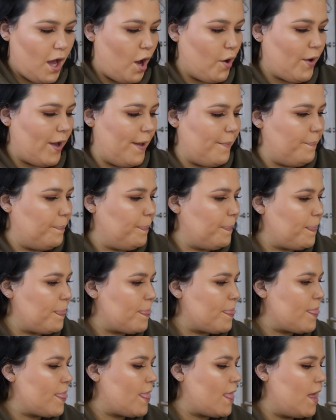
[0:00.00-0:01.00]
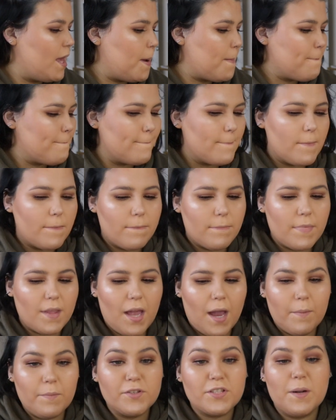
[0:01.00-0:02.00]
Okay,
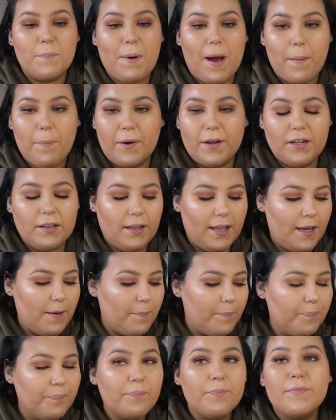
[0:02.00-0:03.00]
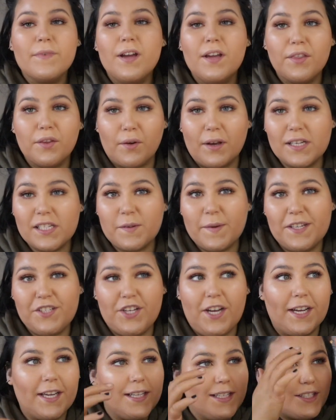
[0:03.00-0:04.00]
I'm just gonna pop on a lip. The rest of my
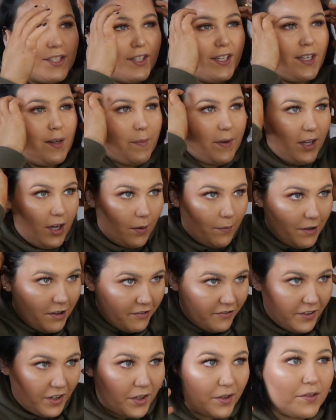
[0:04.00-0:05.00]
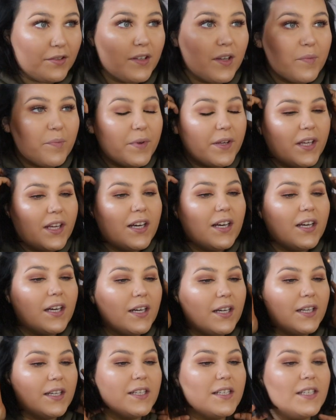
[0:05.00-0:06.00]
check-ins are gonna be on my phone
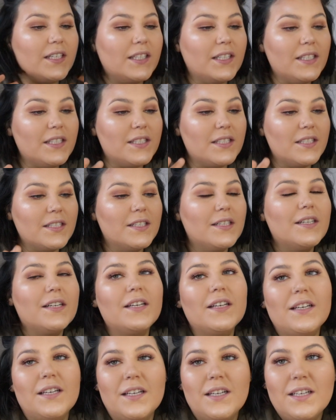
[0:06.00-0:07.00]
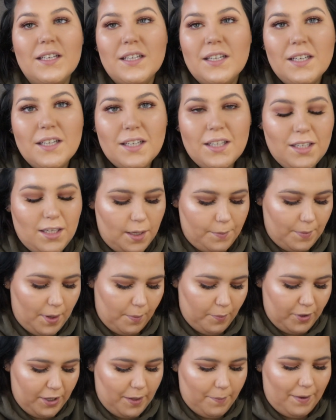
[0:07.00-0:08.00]
because I'm
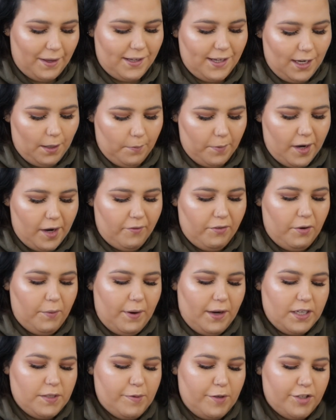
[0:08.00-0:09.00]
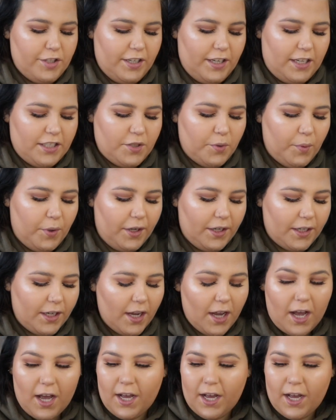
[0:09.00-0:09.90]
not bringing my camera everywhere, especially not to work.